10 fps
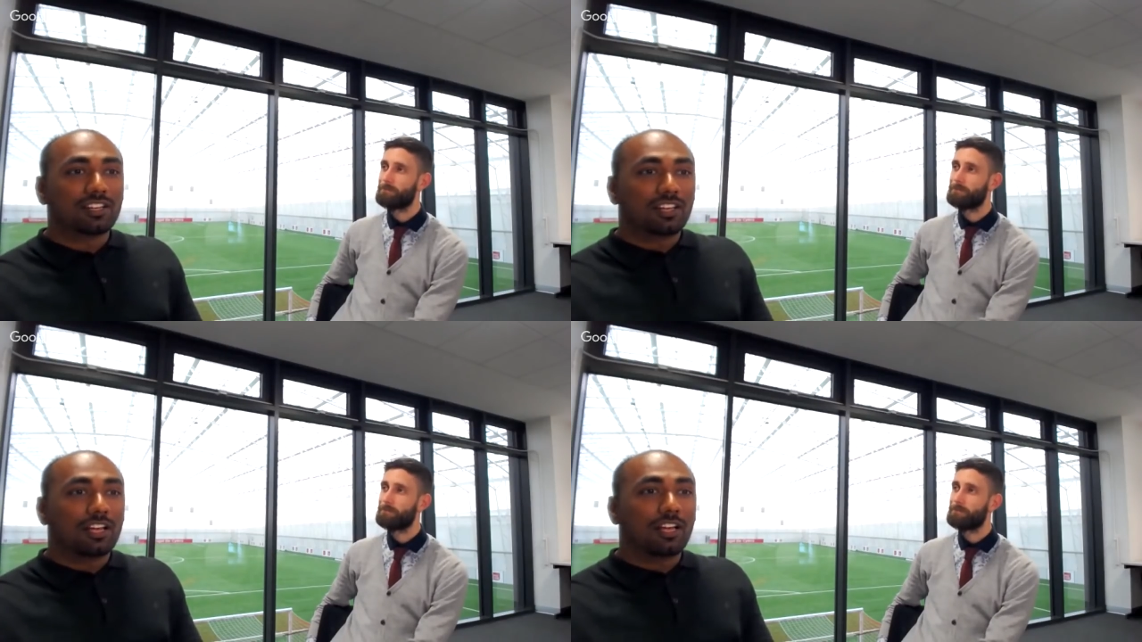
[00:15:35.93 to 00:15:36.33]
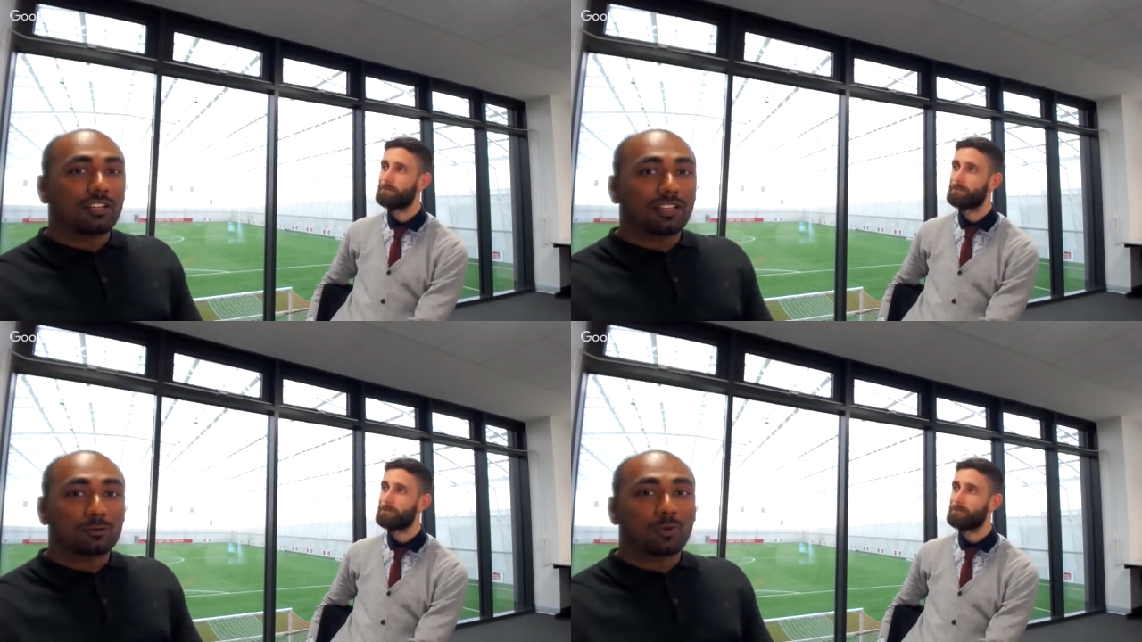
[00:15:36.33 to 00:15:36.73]
Speaker 1: Uh,
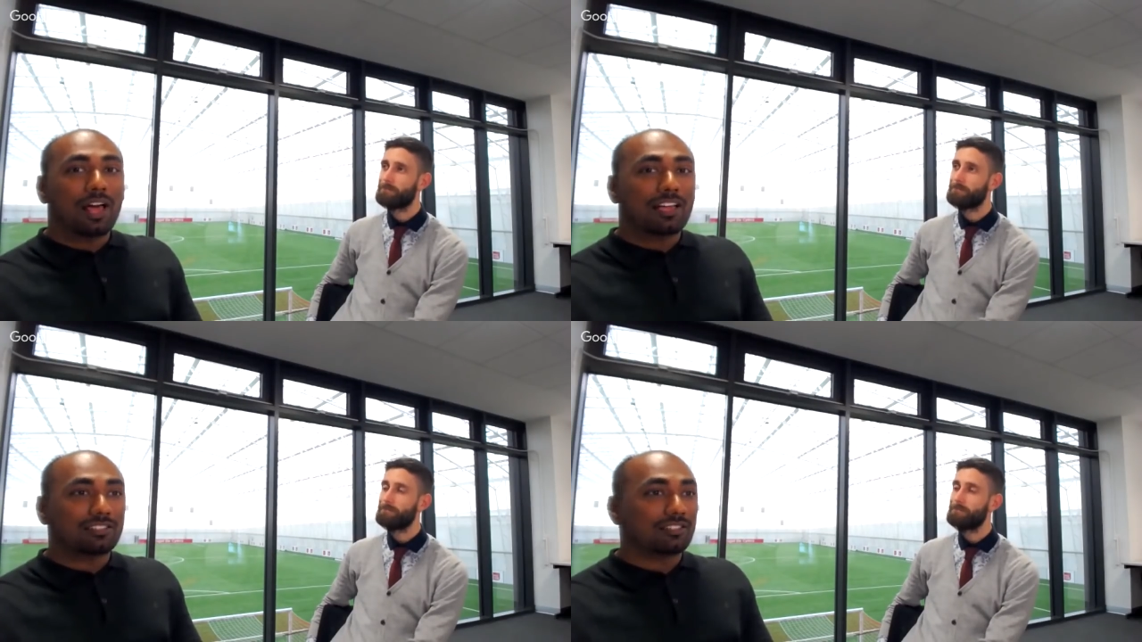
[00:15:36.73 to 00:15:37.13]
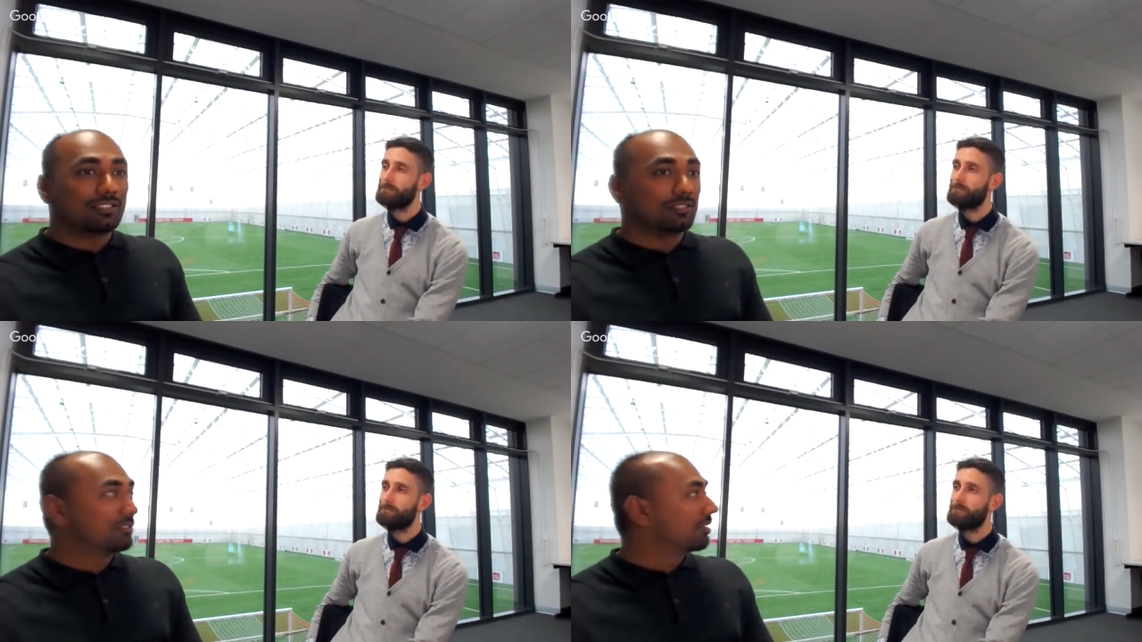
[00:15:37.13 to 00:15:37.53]
that's what I
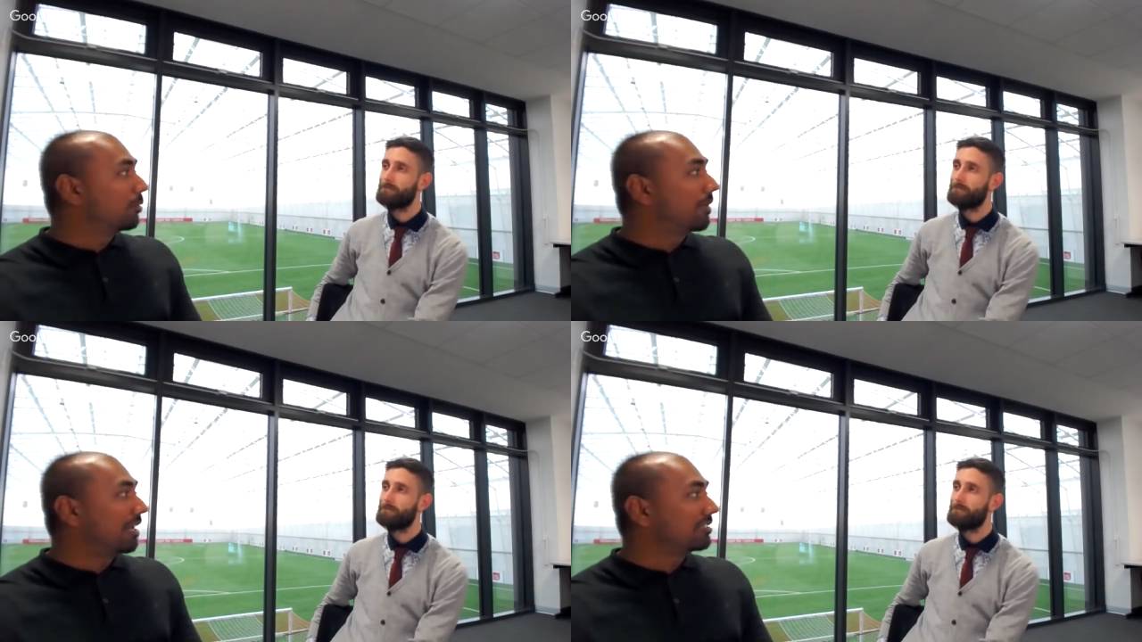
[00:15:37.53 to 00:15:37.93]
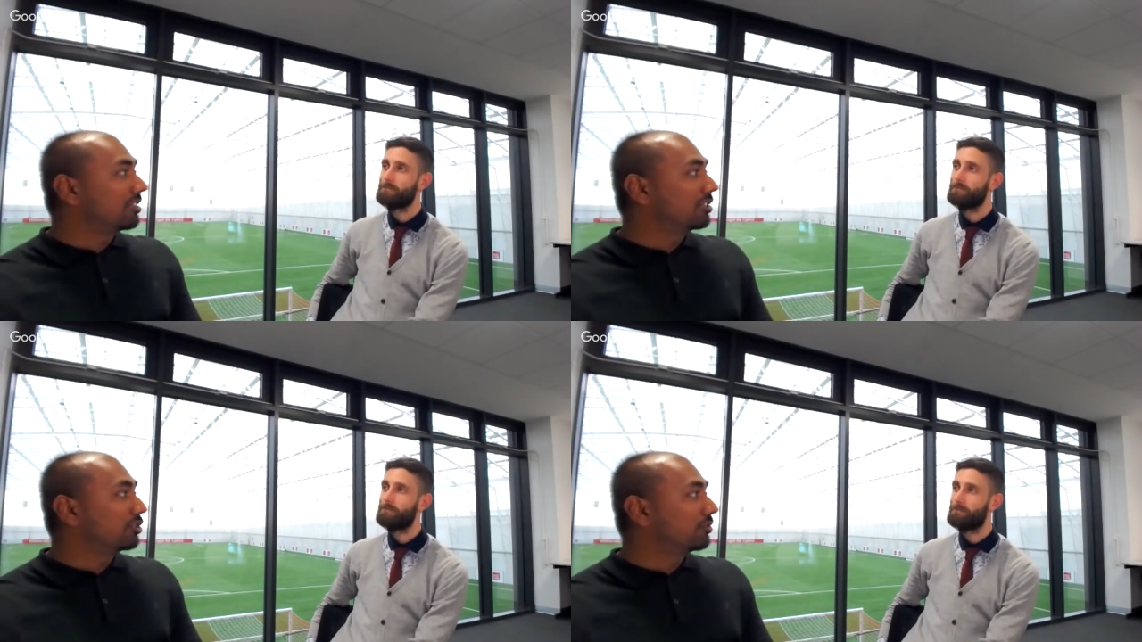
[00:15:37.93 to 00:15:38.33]
did when I
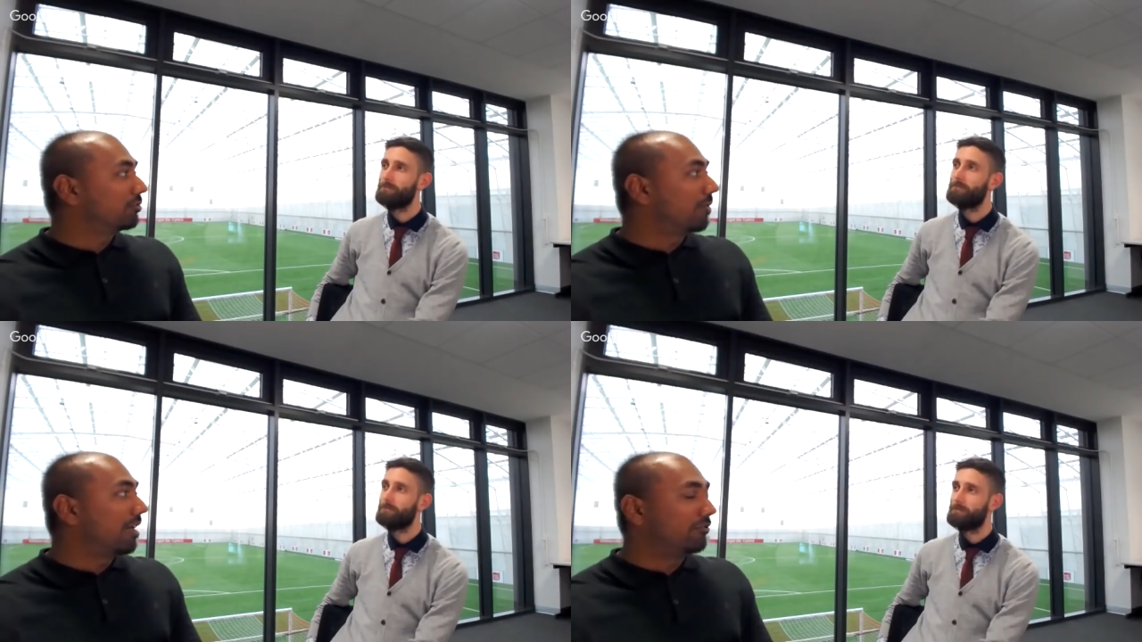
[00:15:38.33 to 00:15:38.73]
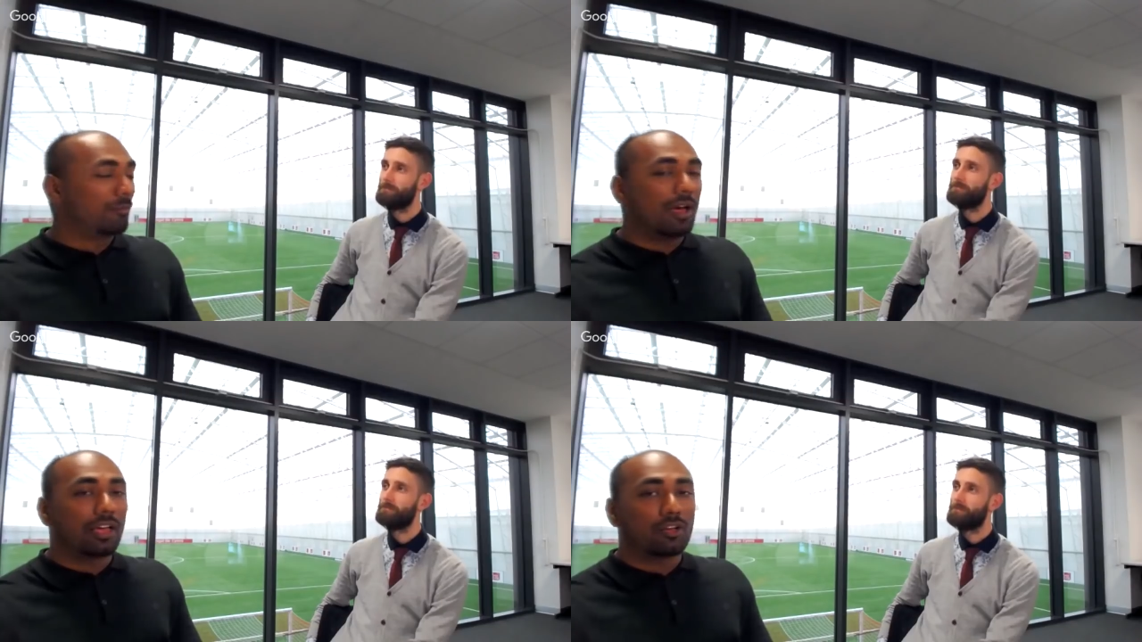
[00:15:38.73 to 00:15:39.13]
searched my for
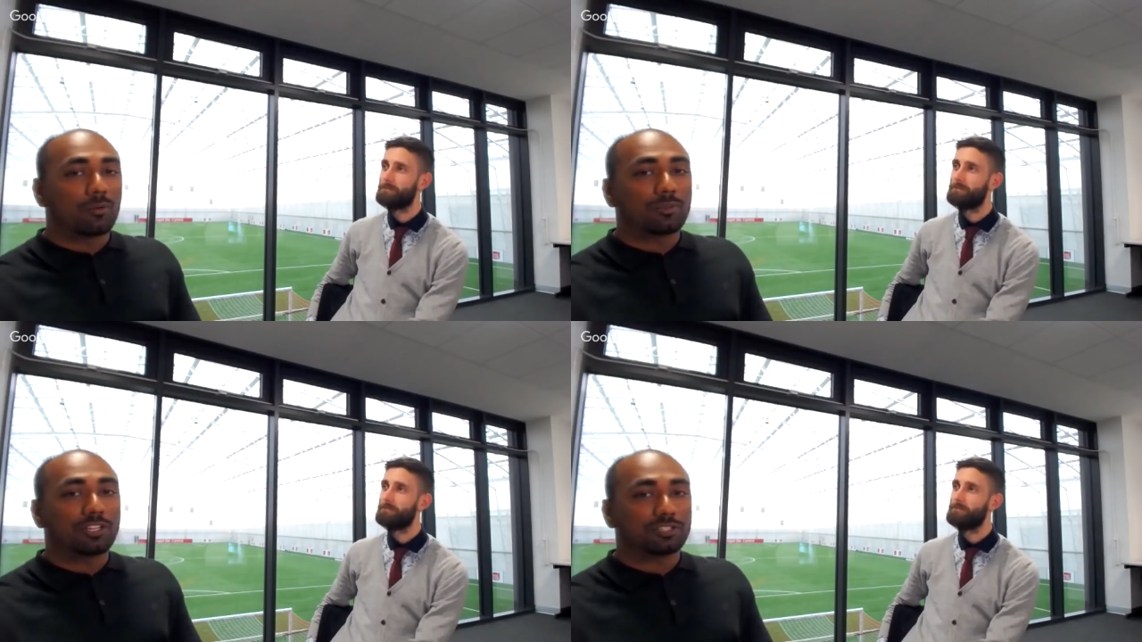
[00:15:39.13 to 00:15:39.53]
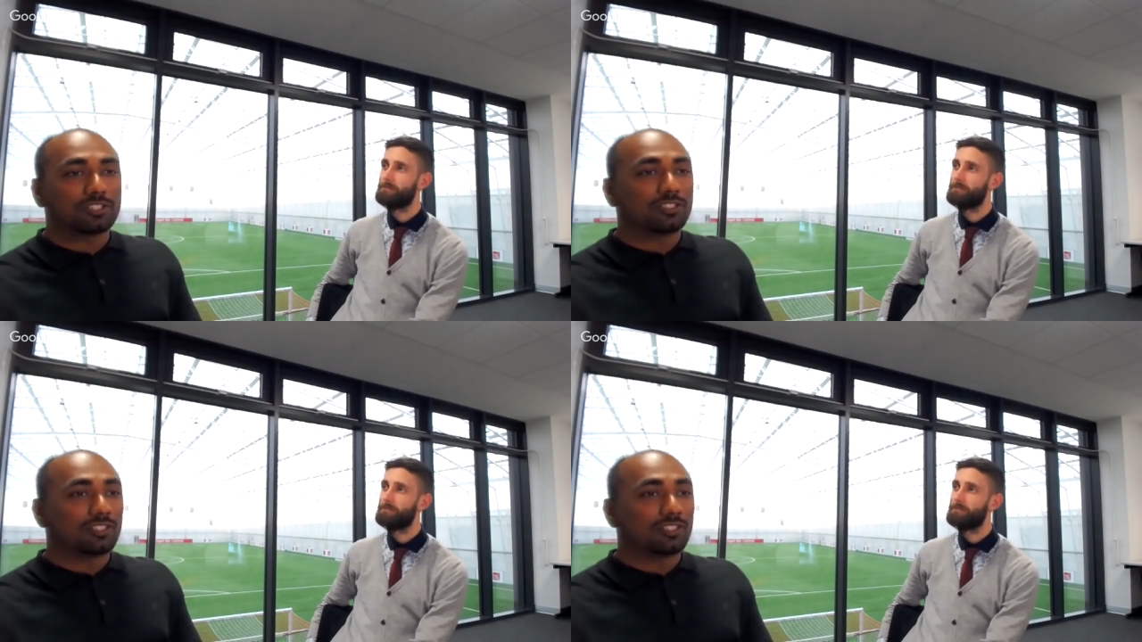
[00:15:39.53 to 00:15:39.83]
my accommodation.